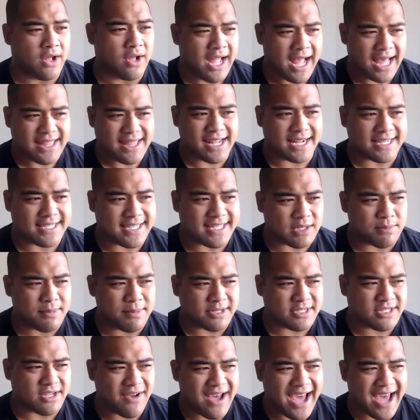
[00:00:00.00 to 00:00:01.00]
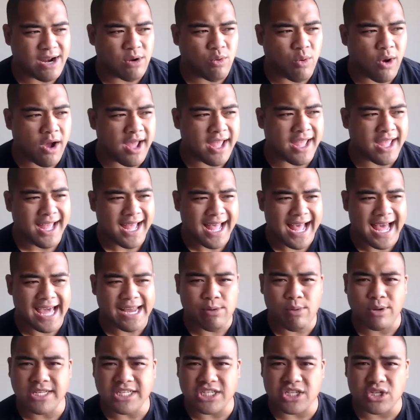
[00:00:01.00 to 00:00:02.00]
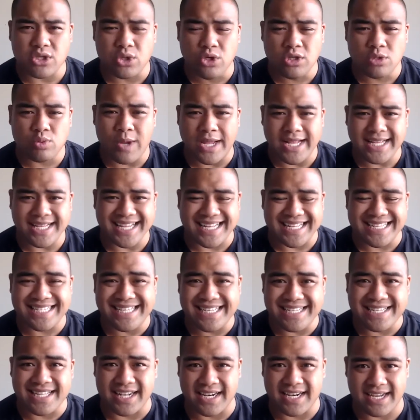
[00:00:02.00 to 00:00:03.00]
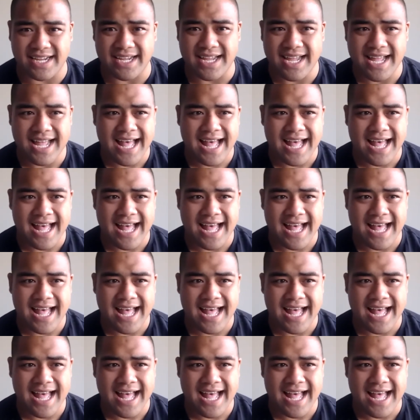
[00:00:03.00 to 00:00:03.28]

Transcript: And then I said to myself, how do I just lose weight consistently?